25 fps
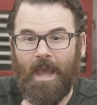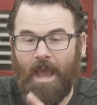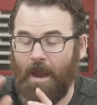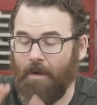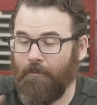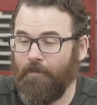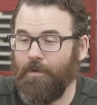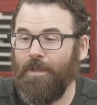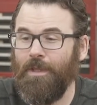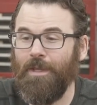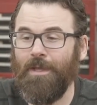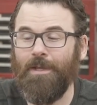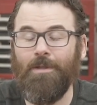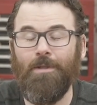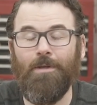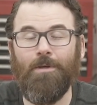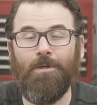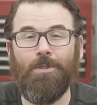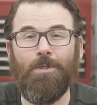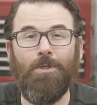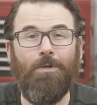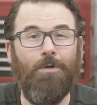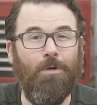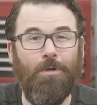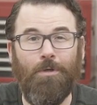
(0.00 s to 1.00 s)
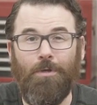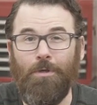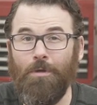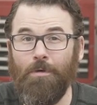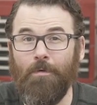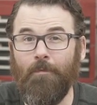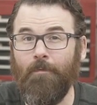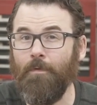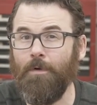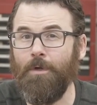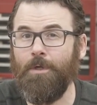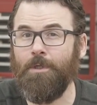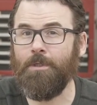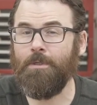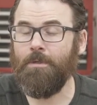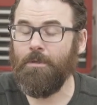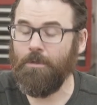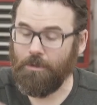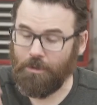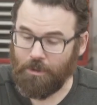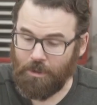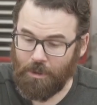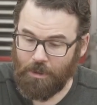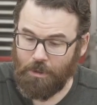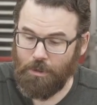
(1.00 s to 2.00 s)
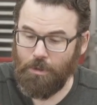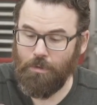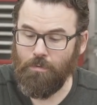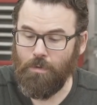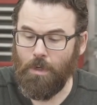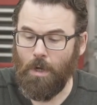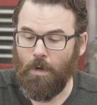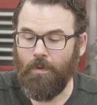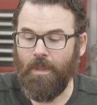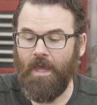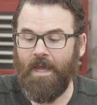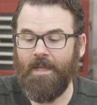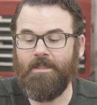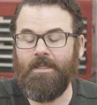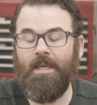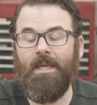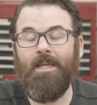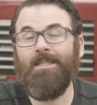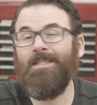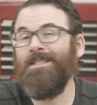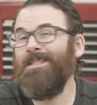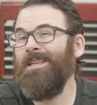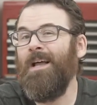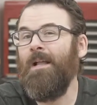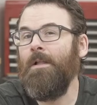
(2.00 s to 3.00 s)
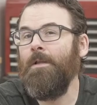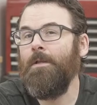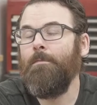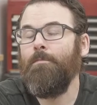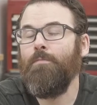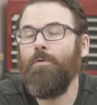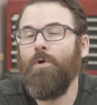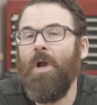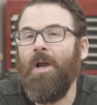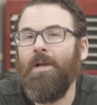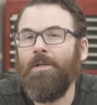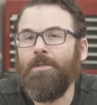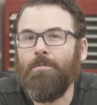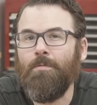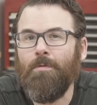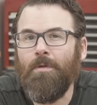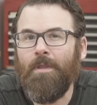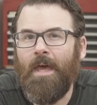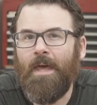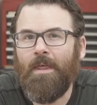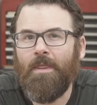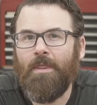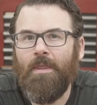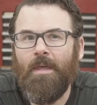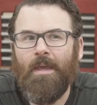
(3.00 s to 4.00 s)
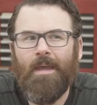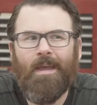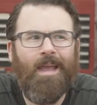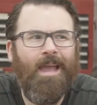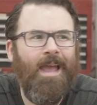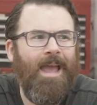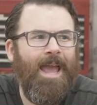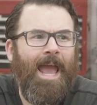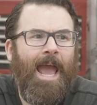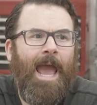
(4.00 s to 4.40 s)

everything looks good, you've researched it, you know that's a solid price for that thing.